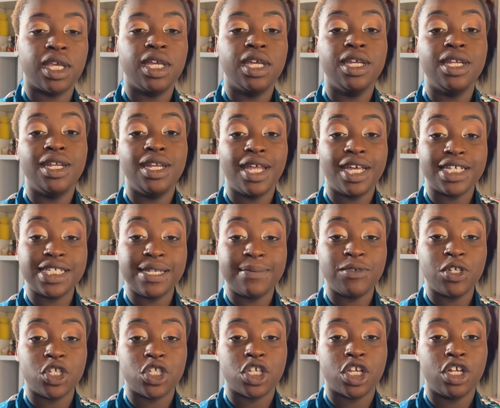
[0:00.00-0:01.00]
Next, I'm
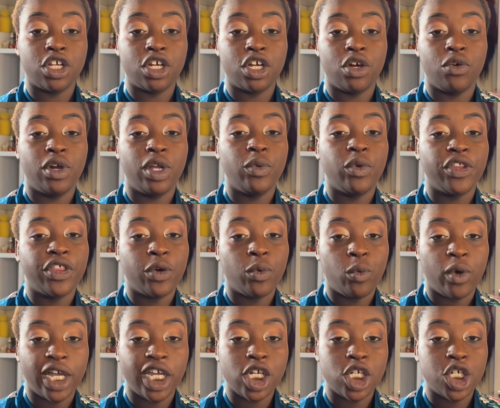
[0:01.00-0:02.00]
just going to go in with a
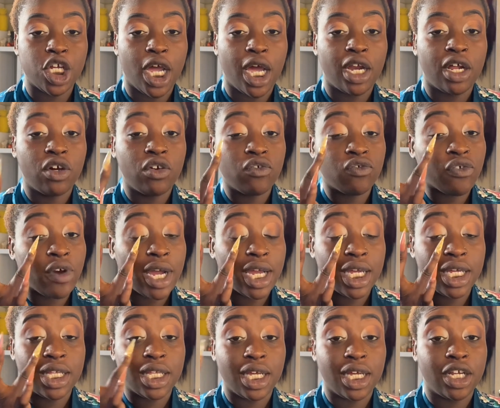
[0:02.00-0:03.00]
white shadow right
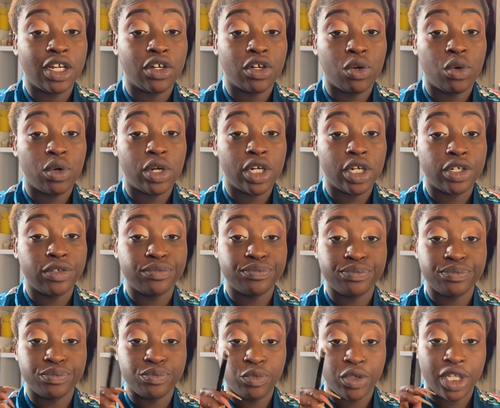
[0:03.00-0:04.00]
in the inner corner
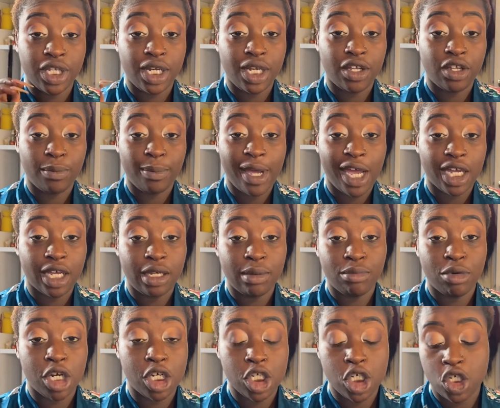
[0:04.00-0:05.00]
with another packing
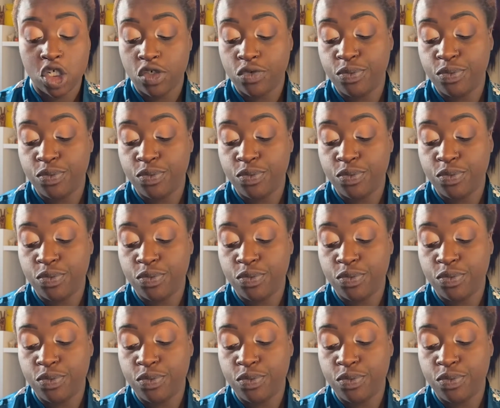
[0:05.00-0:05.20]
brush.